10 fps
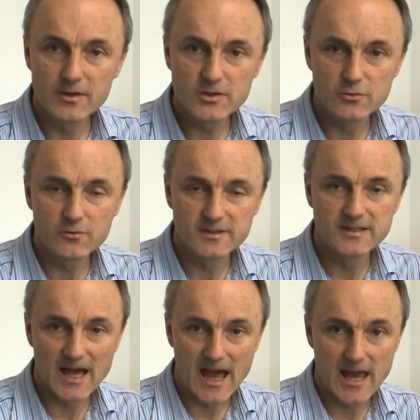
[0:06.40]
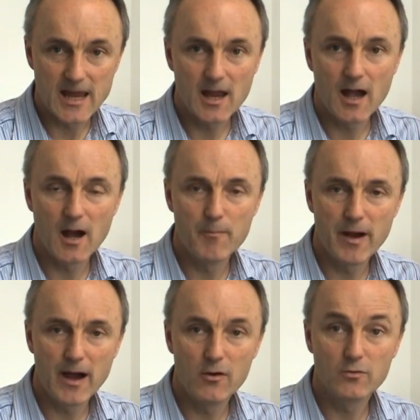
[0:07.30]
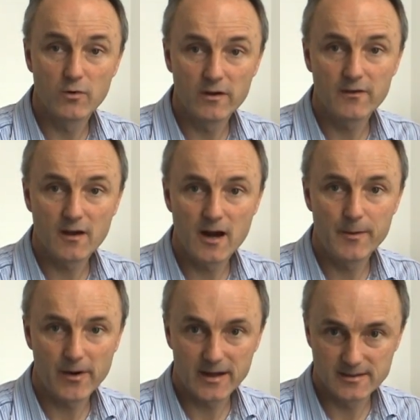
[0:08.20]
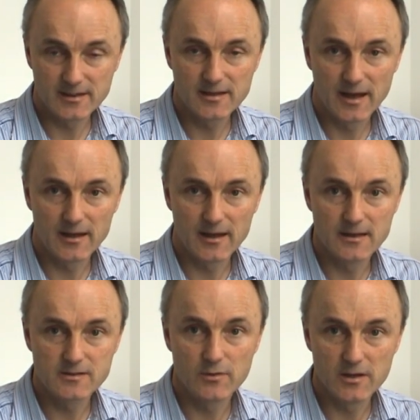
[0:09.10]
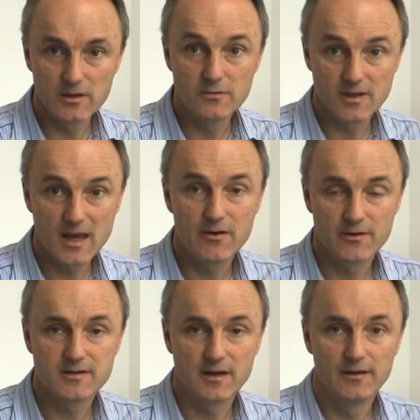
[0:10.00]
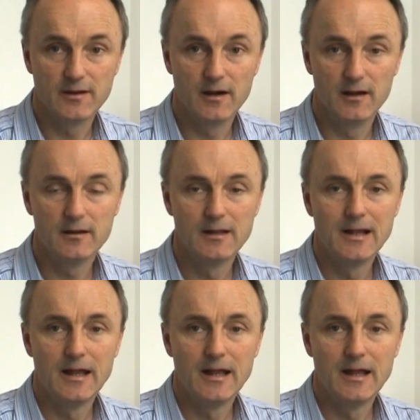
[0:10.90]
going to talk today about one of the chiropractic techniques we use here at Sundial,